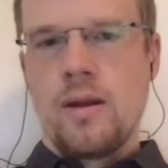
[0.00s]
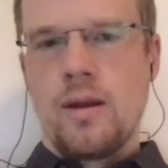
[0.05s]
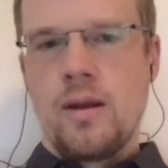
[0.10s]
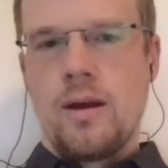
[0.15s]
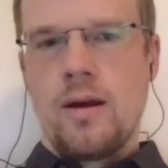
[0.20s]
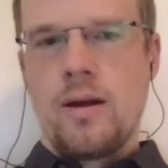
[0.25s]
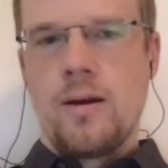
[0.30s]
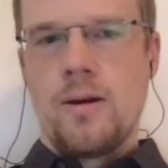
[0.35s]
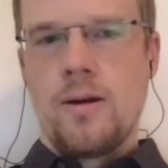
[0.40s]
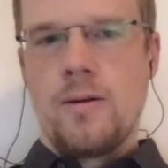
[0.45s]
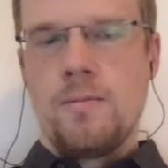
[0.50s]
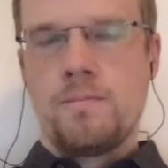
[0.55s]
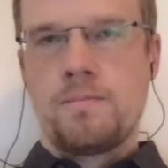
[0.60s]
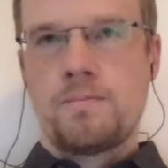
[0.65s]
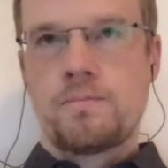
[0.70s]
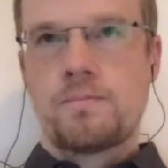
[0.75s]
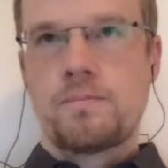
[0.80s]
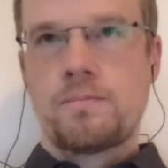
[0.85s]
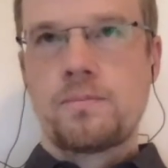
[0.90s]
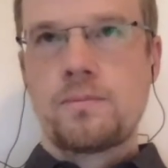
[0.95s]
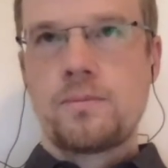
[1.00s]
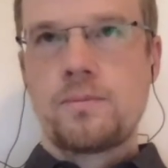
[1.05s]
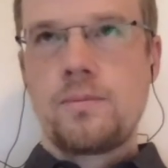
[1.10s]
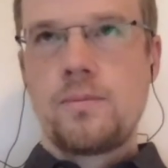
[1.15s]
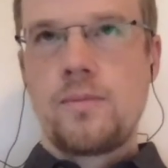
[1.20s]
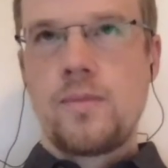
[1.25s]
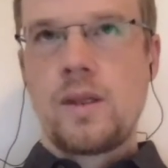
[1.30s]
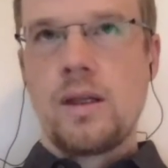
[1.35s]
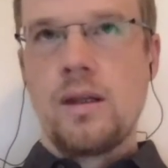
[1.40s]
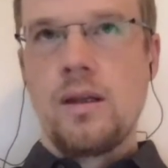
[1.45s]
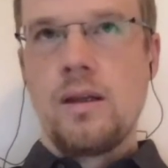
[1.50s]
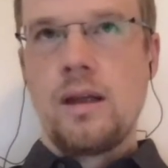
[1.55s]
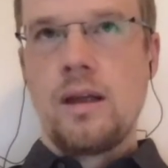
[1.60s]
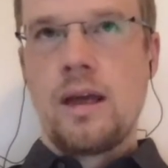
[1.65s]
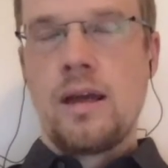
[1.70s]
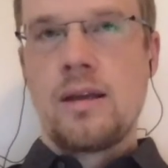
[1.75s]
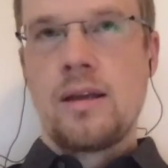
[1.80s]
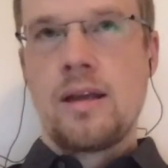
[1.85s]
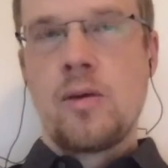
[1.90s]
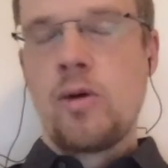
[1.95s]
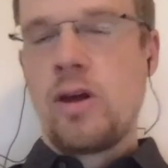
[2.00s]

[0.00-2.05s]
And there we have